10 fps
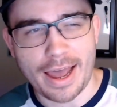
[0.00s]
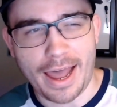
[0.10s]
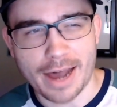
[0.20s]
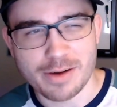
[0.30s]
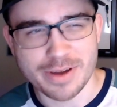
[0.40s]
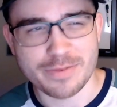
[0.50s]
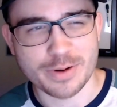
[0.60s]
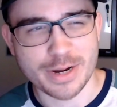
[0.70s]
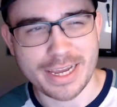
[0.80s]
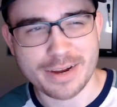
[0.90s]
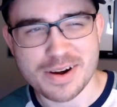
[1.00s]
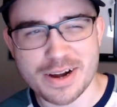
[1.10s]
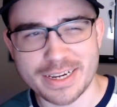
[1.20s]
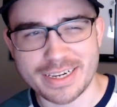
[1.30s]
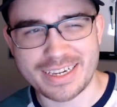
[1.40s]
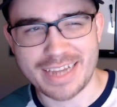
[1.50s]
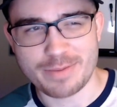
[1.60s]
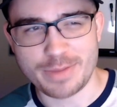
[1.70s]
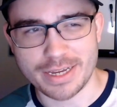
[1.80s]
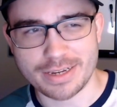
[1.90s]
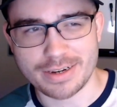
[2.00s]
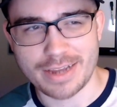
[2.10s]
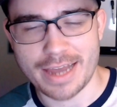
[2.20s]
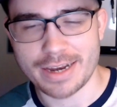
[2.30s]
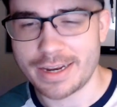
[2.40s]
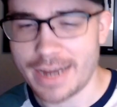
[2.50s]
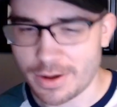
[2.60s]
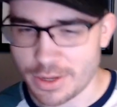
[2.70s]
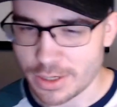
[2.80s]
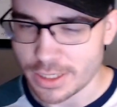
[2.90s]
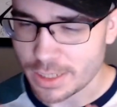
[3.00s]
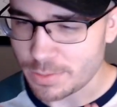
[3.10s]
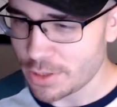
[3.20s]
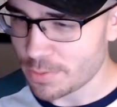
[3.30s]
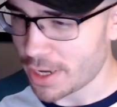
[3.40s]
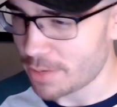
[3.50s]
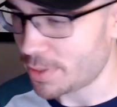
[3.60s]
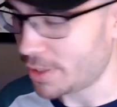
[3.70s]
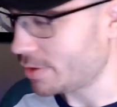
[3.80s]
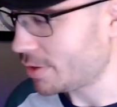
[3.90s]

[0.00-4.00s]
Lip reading: However, here on Debian, and now some of you might be